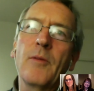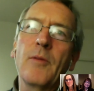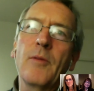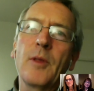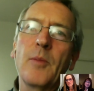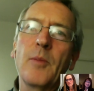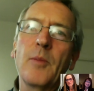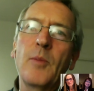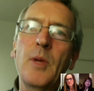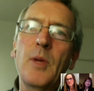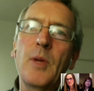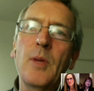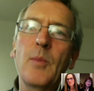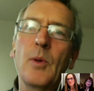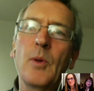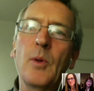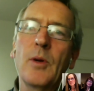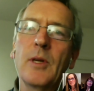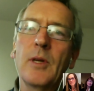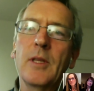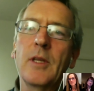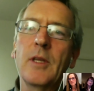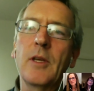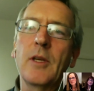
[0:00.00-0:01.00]
the people
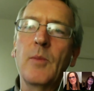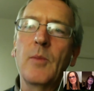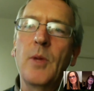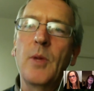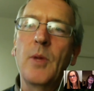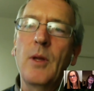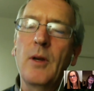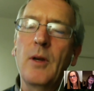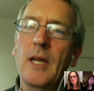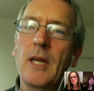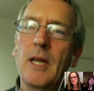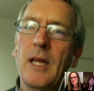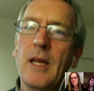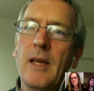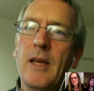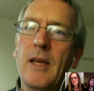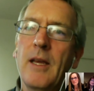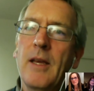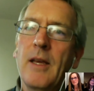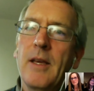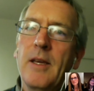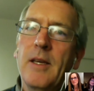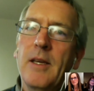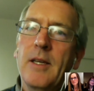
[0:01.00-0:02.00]
in the community
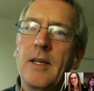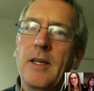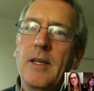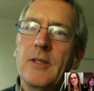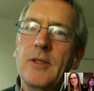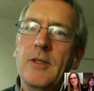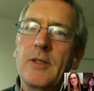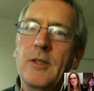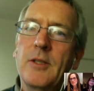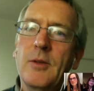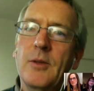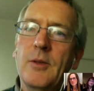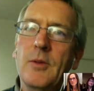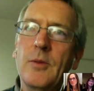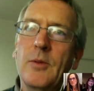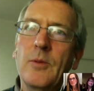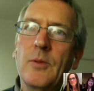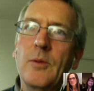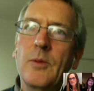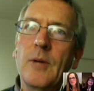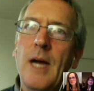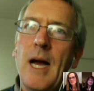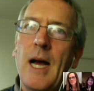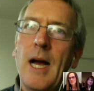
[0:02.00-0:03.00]

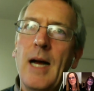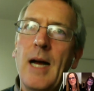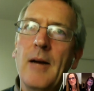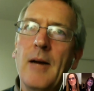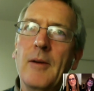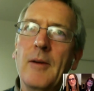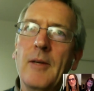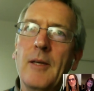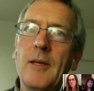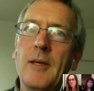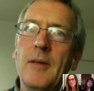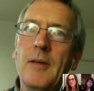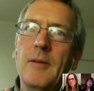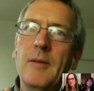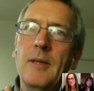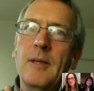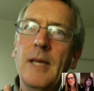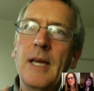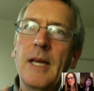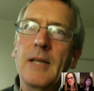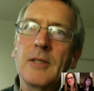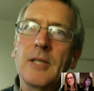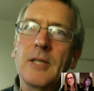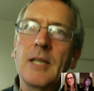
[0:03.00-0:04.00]
to
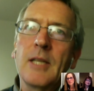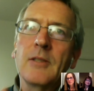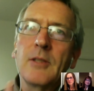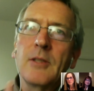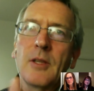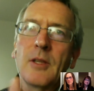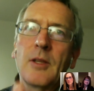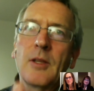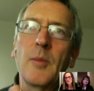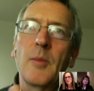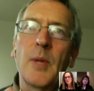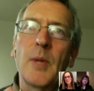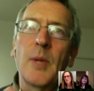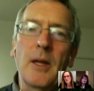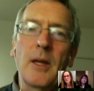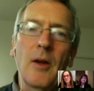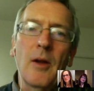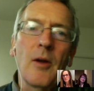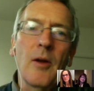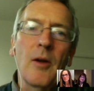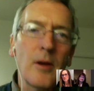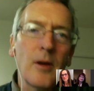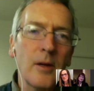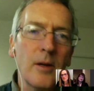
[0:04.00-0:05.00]
get a sense that they're being
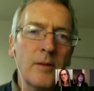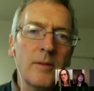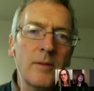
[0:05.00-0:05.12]
heard.